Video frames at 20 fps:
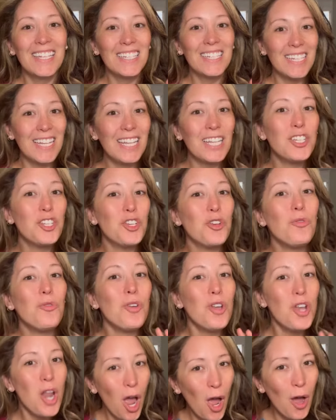Did you
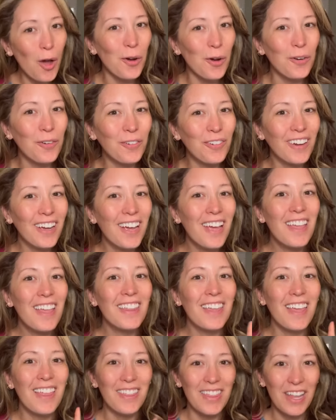know
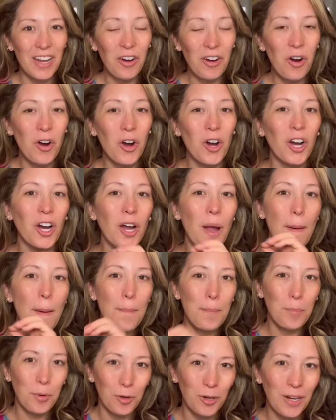that there are
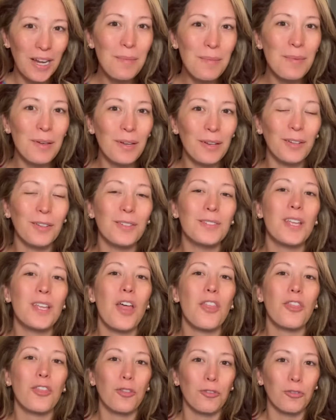pre-built
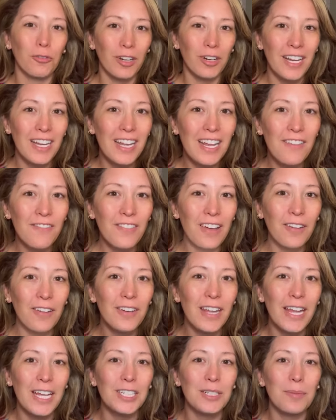3D
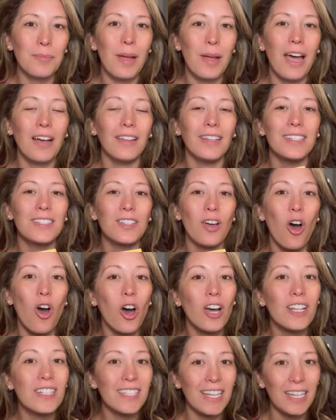foundation palettes
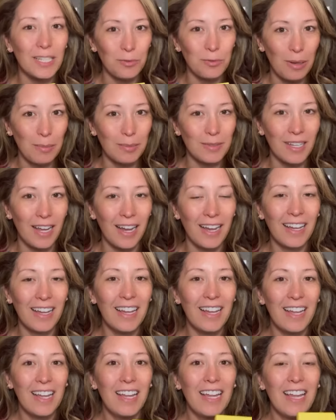on Saint's website?
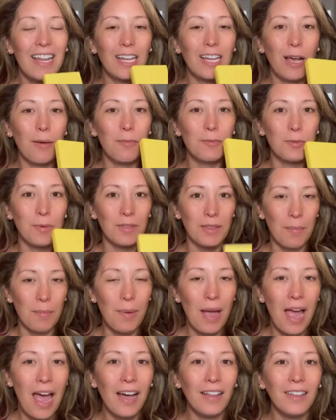It comes with a
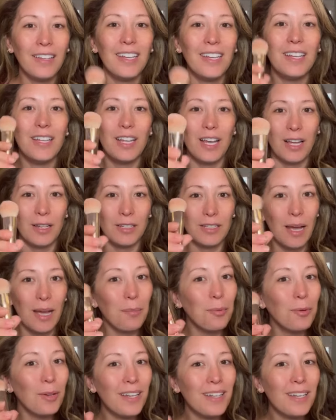palette, a
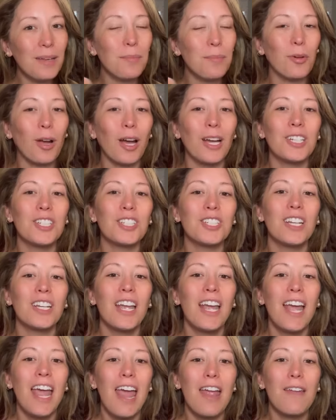double-ended brush,
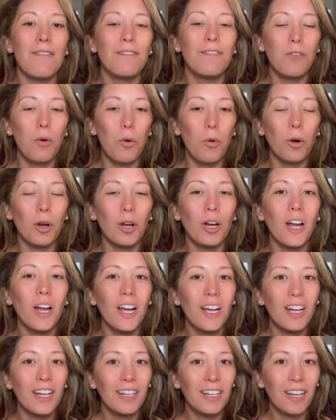and 4
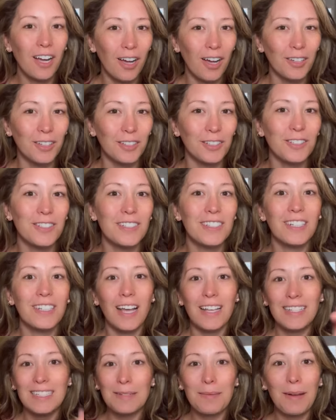colors
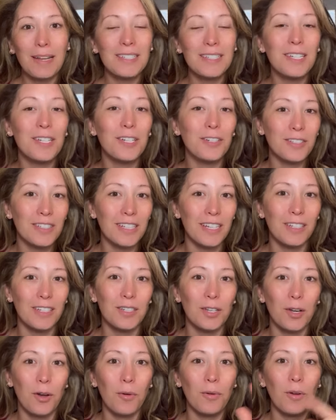customized to your skin
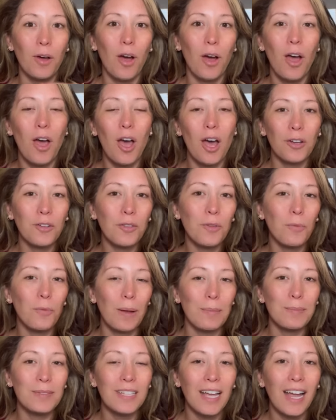tone under the
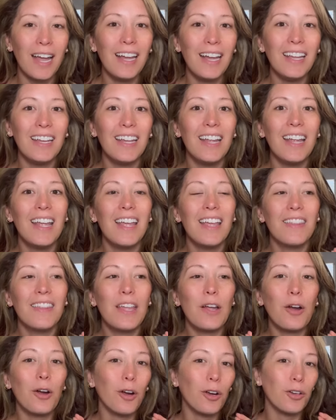website. They
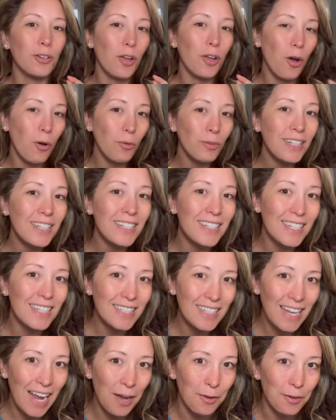are not only
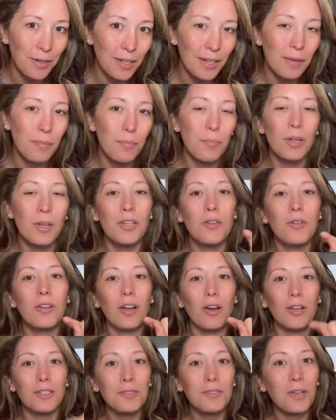discounted, but you can
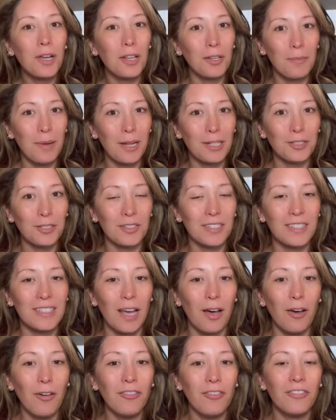also color match
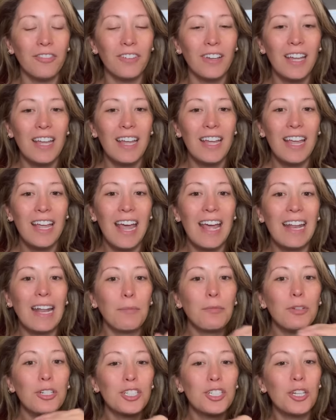yourself. And I'm
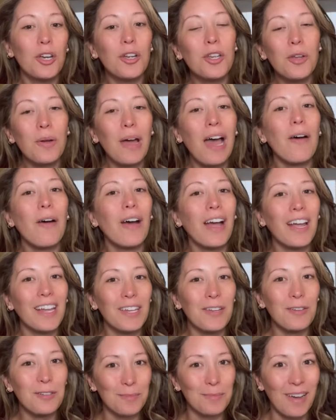going to show you how I
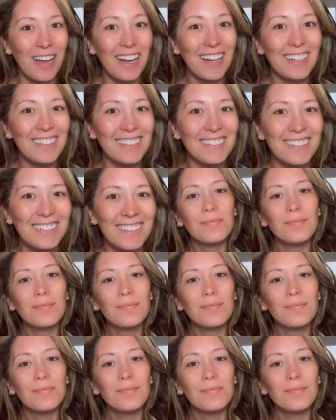use mine.